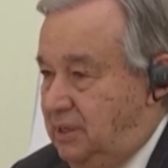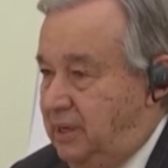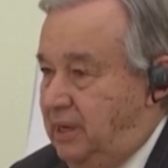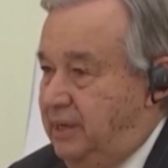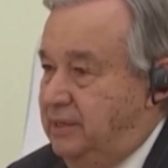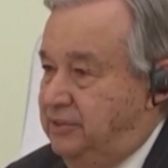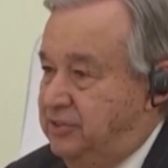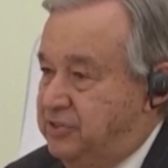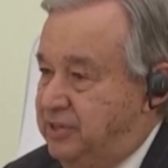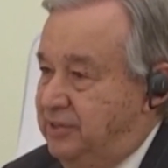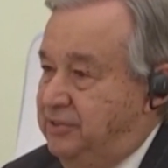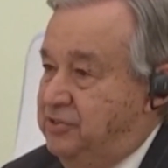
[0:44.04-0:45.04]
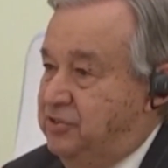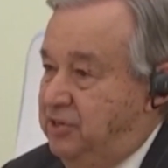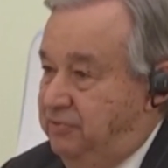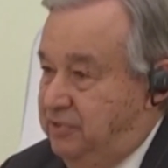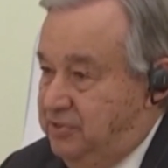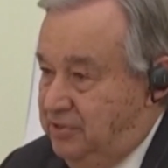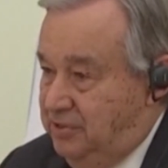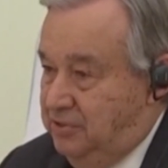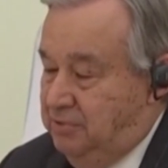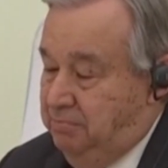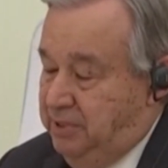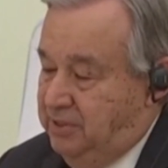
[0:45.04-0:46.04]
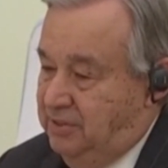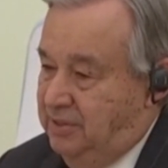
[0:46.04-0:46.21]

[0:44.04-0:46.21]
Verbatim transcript: I understand these grievances, but